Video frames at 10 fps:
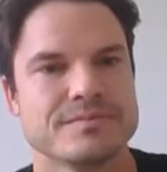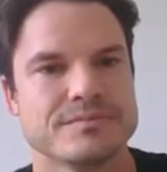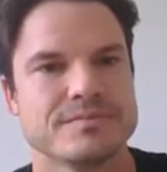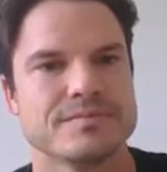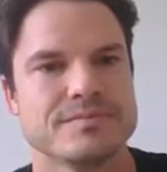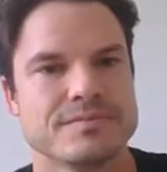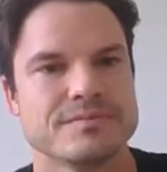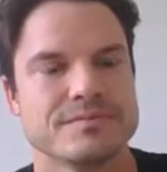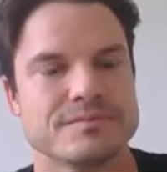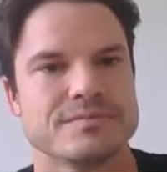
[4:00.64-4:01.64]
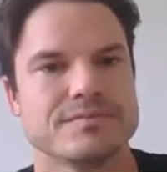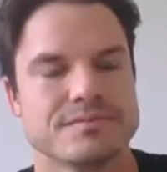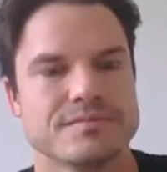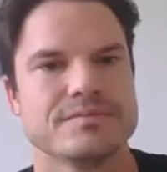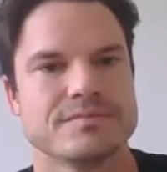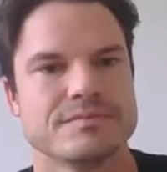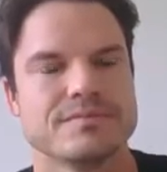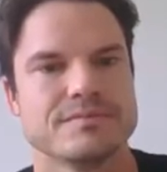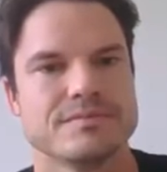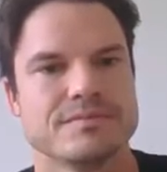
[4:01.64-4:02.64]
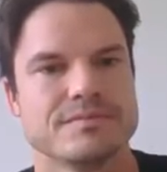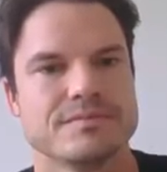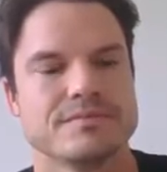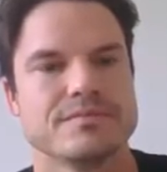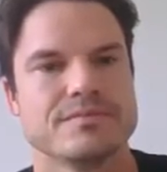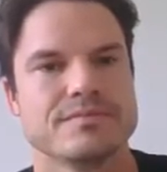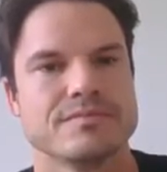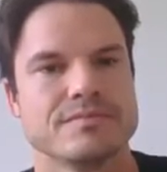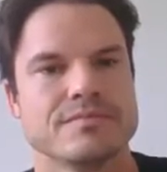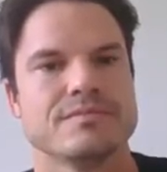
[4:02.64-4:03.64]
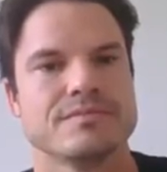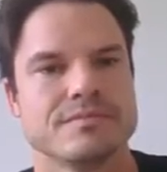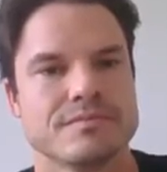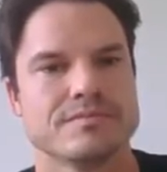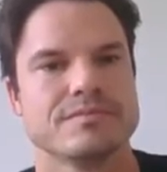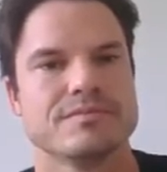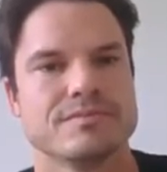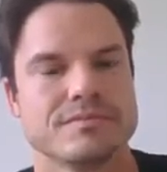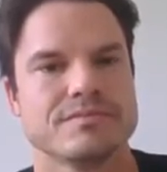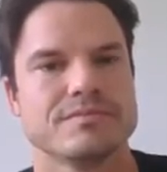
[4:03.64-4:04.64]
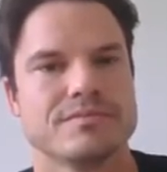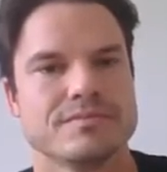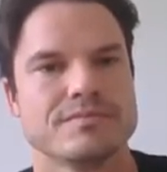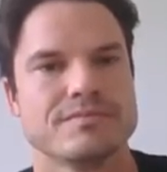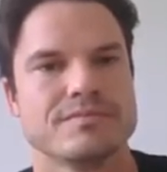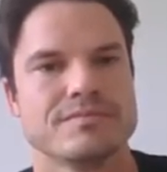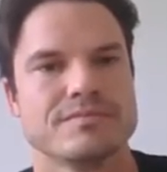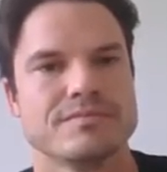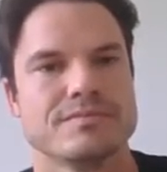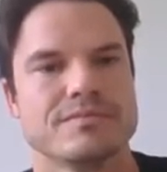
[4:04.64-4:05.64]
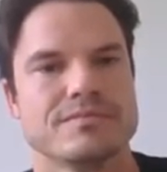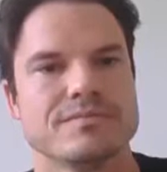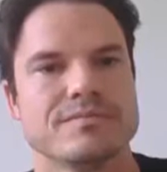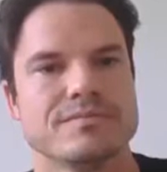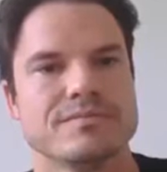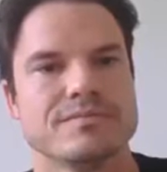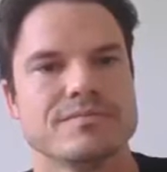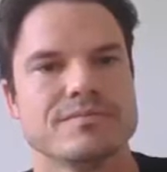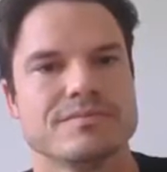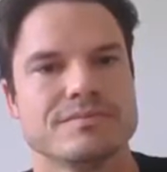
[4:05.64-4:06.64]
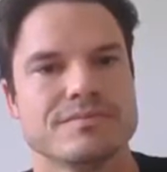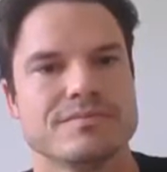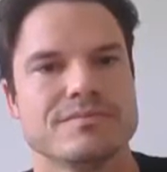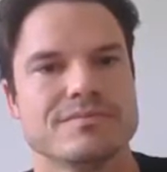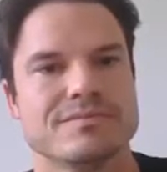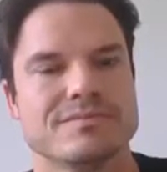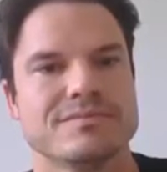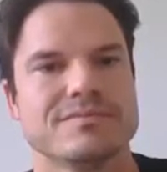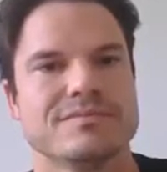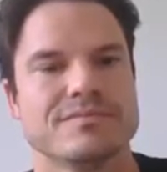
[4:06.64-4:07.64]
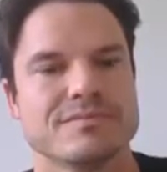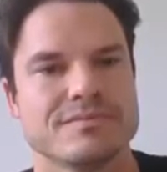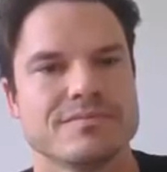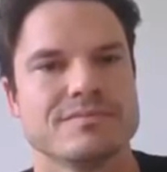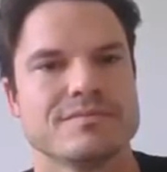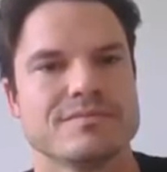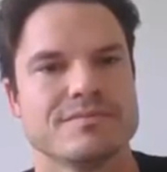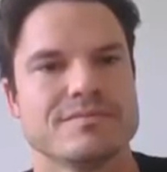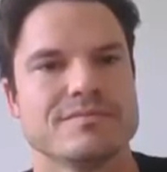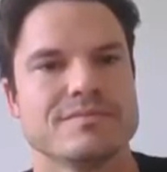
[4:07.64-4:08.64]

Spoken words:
No words are spoken by the person on screen.